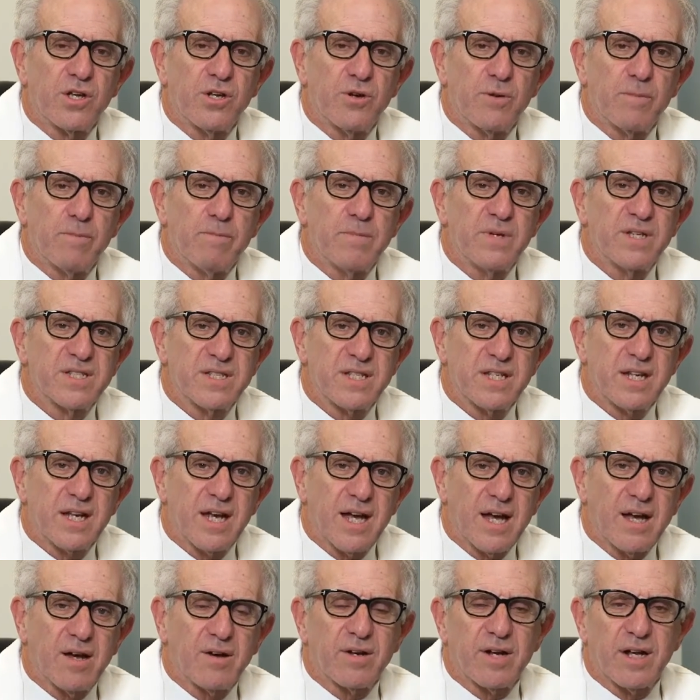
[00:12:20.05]
you're
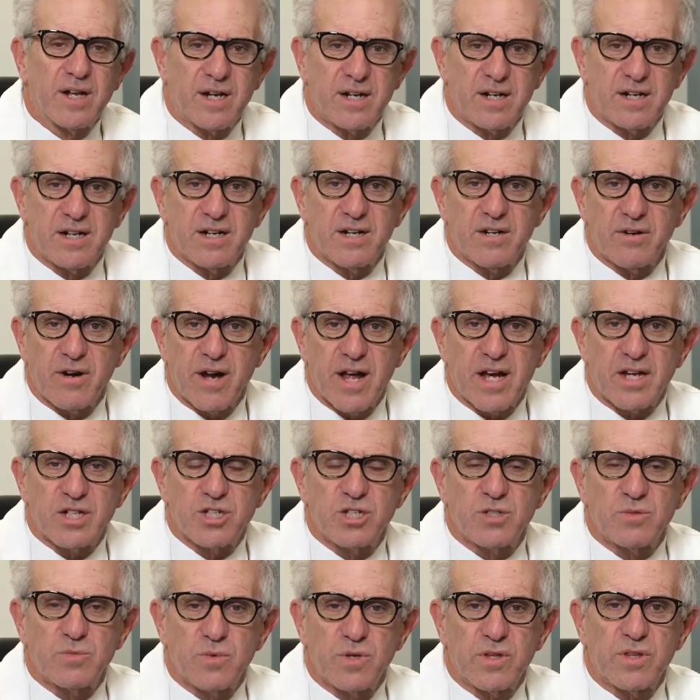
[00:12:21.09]
missing out on an
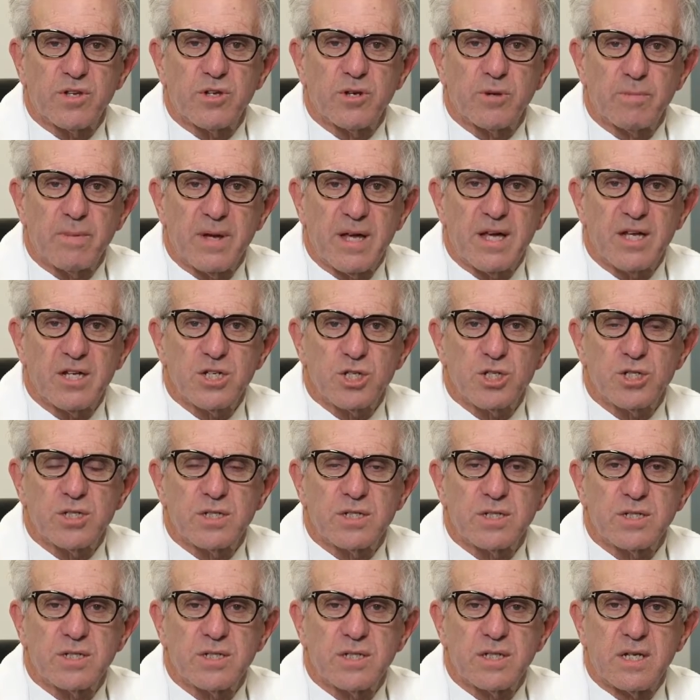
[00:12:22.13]
interaction with your
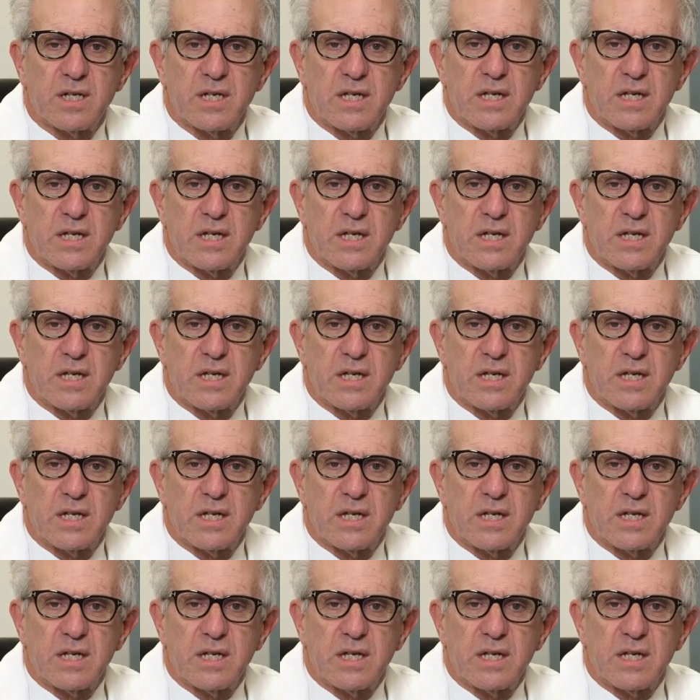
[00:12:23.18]
patient.